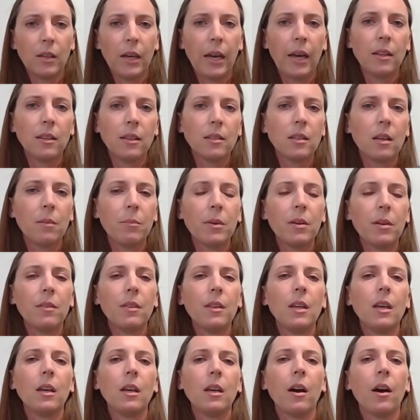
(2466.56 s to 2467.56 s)
and some of
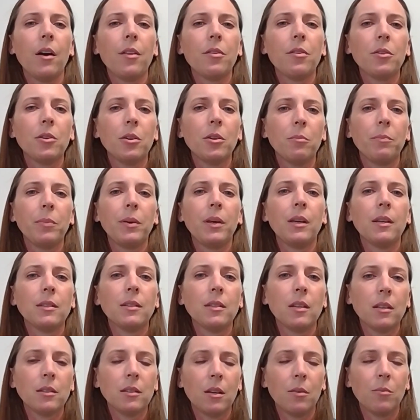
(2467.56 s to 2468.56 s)
the other
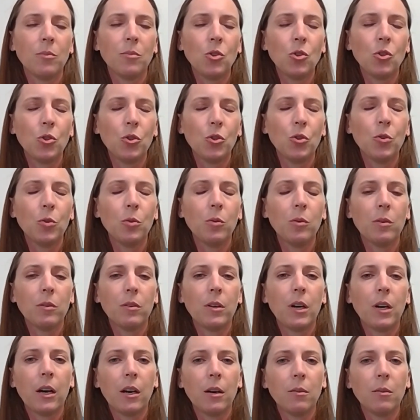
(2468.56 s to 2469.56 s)
PSSM2
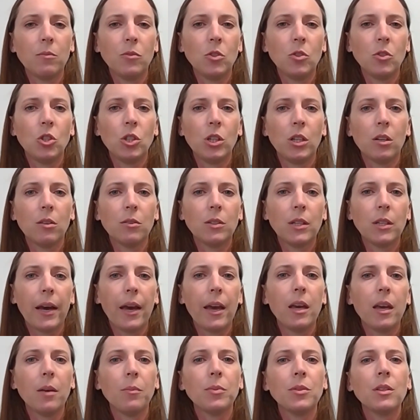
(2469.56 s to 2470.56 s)

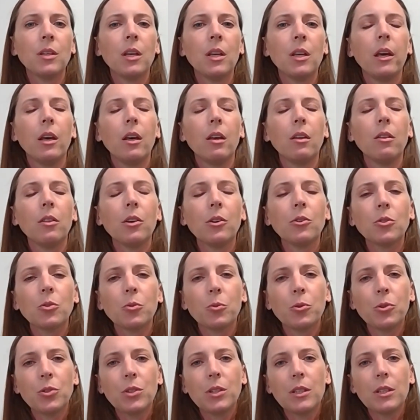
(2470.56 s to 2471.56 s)
genotypes, those
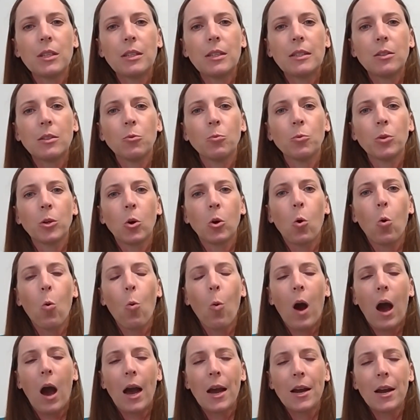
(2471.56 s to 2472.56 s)
horses
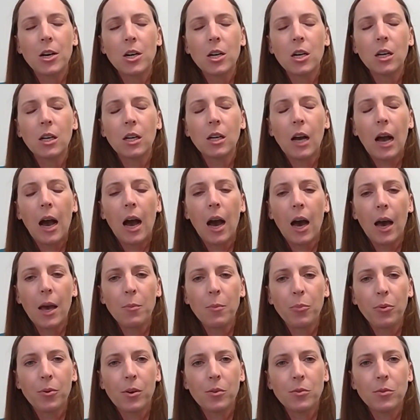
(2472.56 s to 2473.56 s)
require high
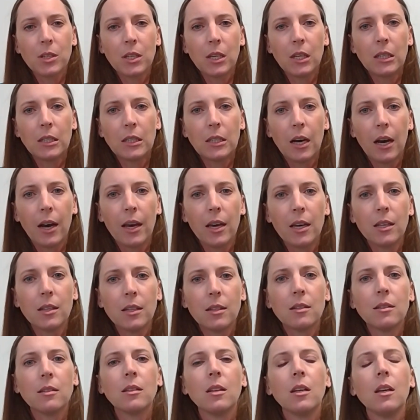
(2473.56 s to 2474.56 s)
protein
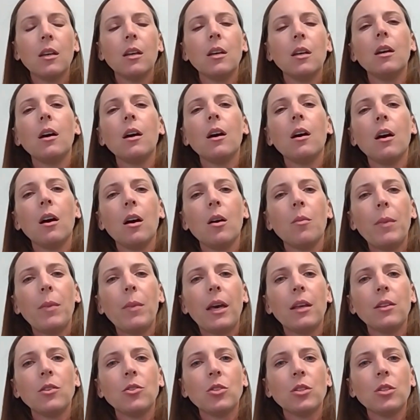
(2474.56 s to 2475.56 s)
diets.
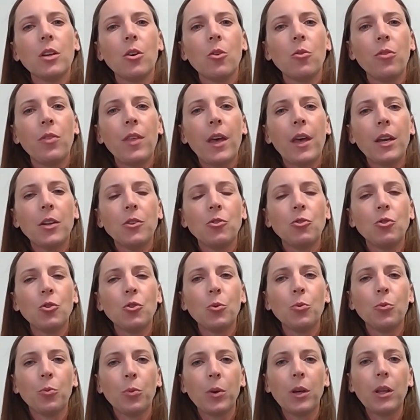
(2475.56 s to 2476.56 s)
And so they
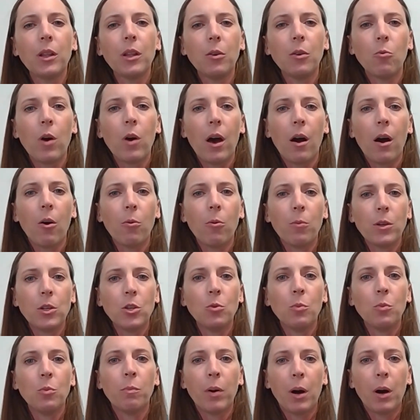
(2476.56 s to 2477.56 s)
do really well when
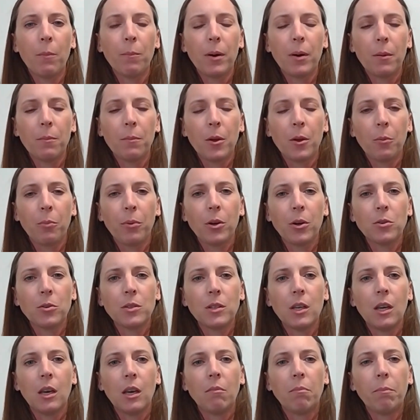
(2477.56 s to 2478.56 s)
you bump up their
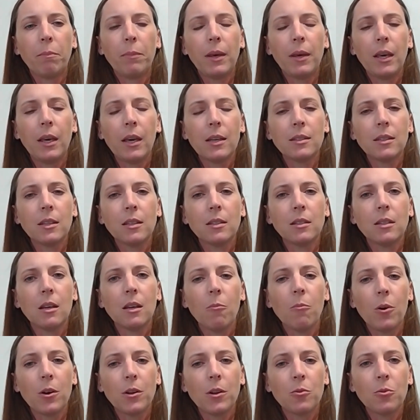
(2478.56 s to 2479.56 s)
protein.
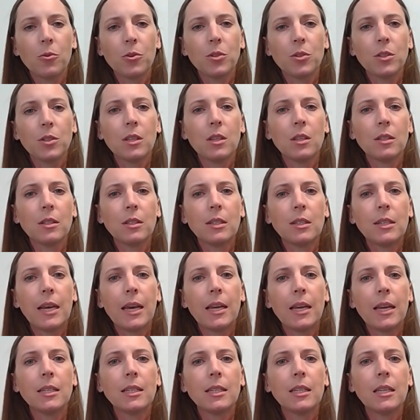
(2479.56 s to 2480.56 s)
PSSM1 horses
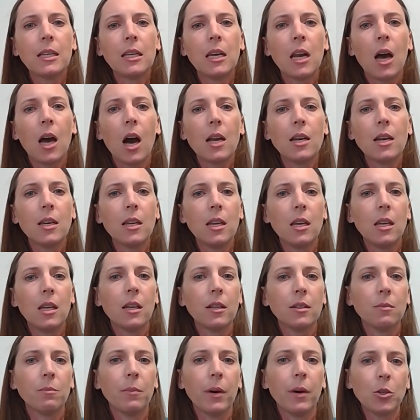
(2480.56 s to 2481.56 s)
tend to not need
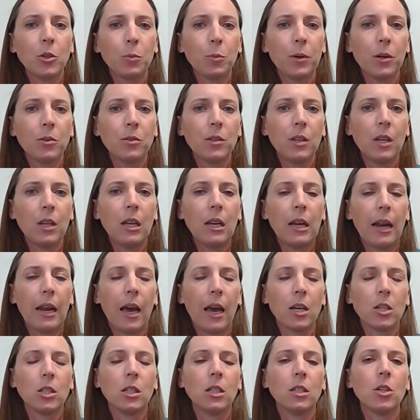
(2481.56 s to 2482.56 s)
as much protein and
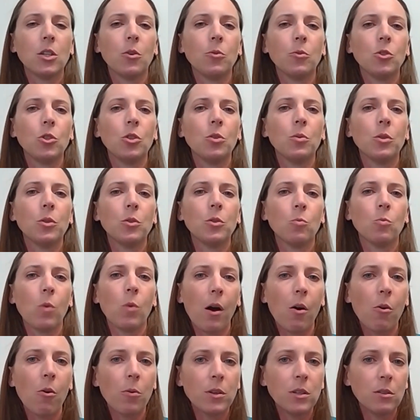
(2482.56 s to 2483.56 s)
actually don't do as
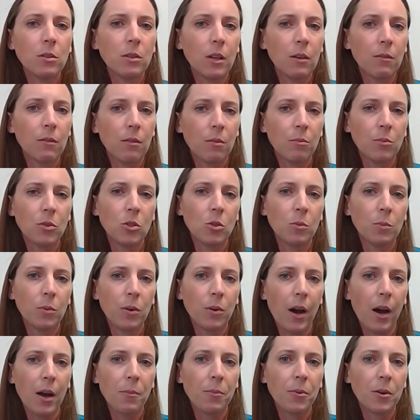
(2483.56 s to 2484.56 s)
well when you give them super
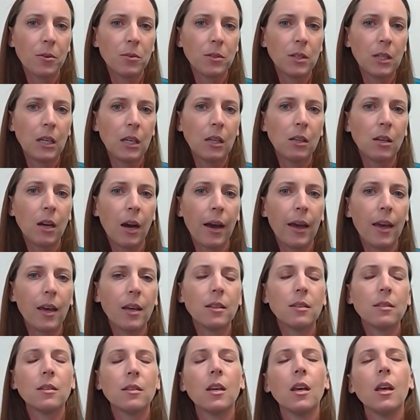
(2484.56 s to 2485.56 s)
high protein
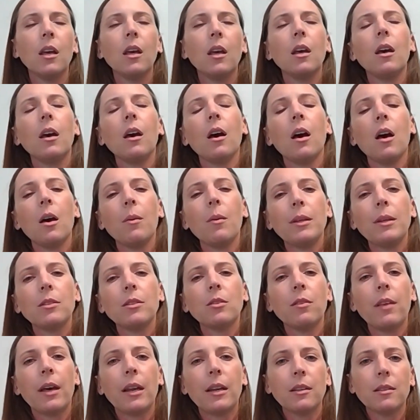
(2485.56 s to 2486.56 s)
diets. And so
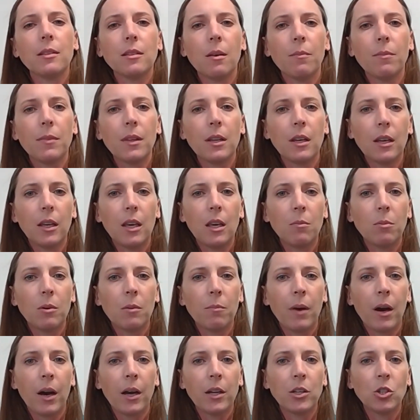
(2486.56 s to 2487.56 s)
that is something to keep in
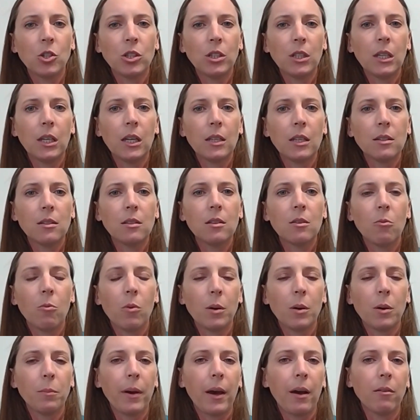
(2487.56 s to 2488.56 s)
mind. She gets the
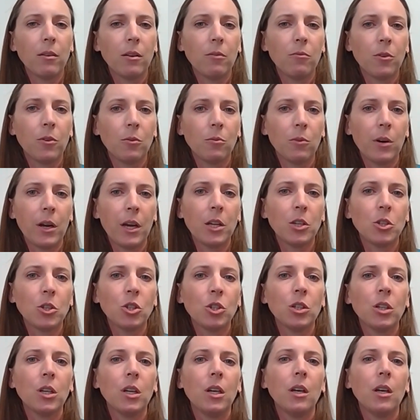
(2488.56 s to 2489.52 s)
1 pound of Enrich